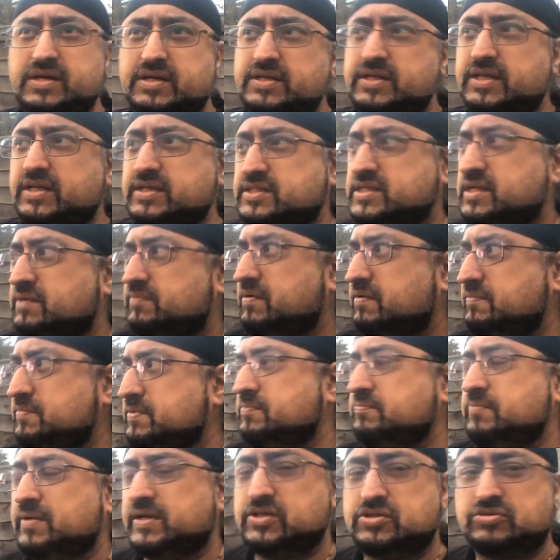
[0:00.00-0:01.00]
next
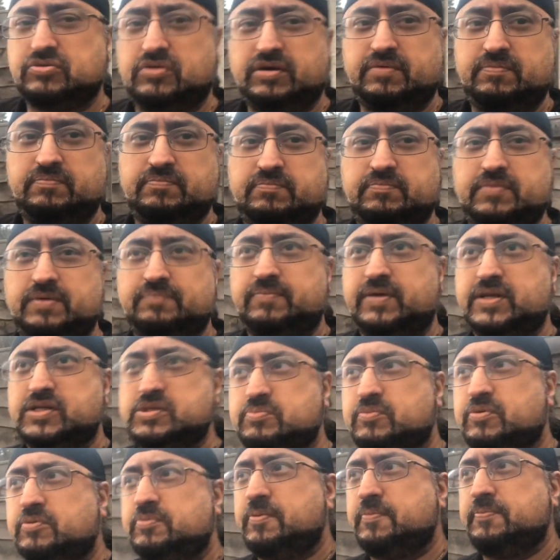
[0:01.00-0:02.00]
time make sure I'm
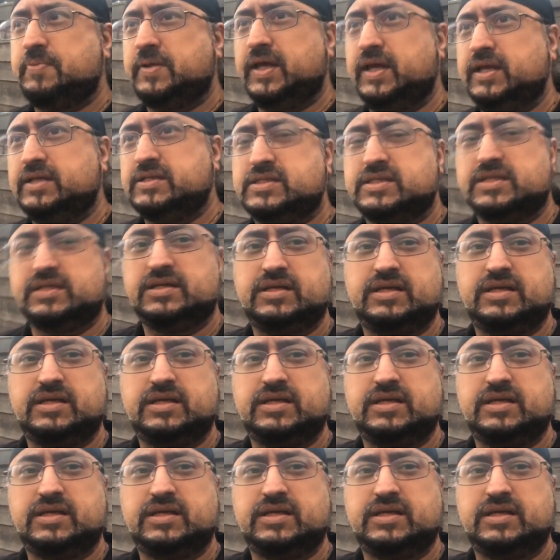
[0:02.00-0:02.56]
much more prepared.